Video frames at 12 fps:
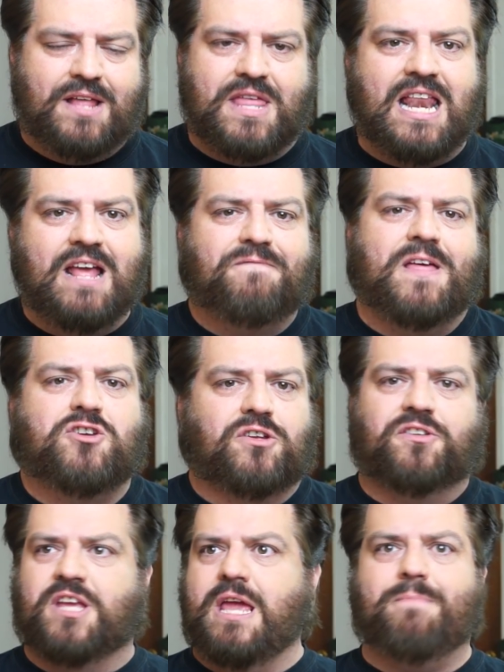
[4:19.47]
that if they
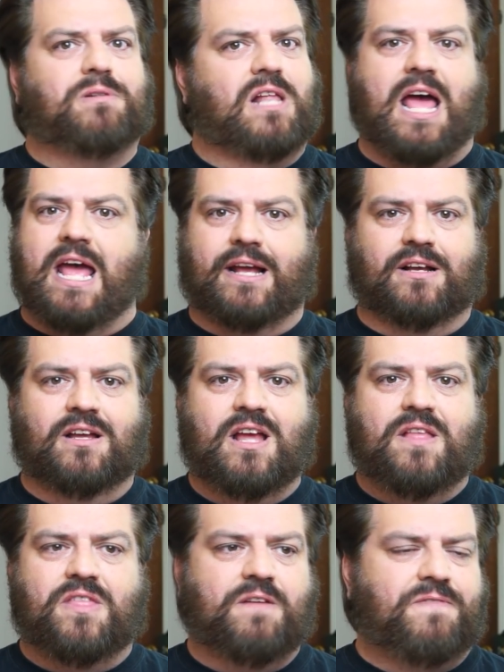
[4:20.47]
just keep playing,
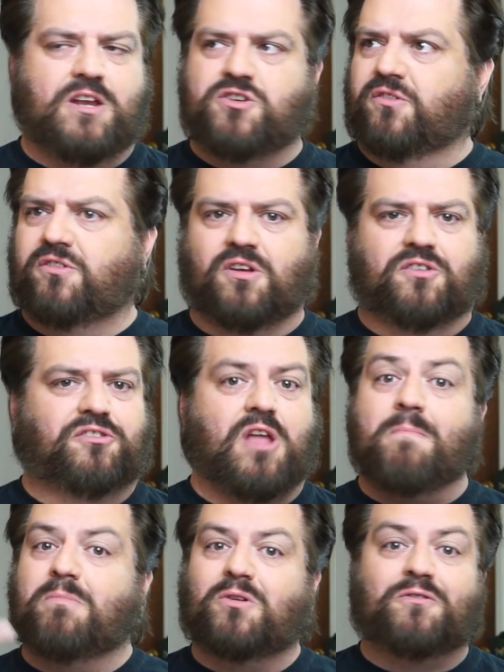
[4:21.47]
that if they just
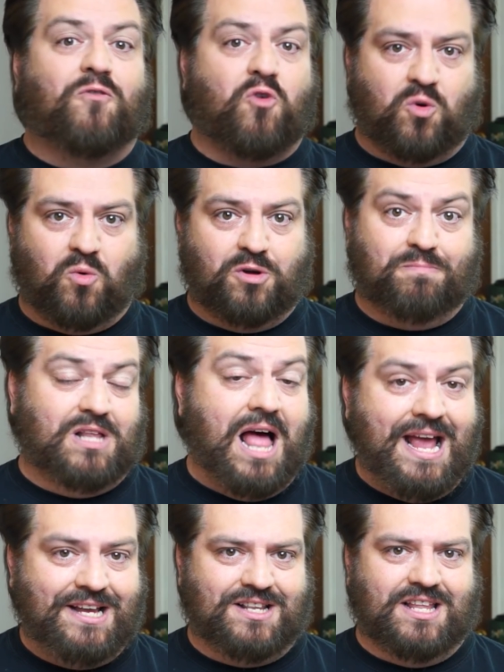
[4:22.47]
stumble forward
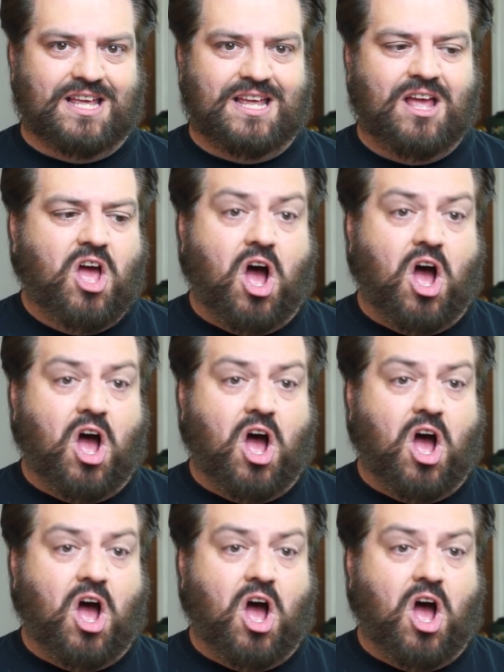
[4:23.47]
blindly,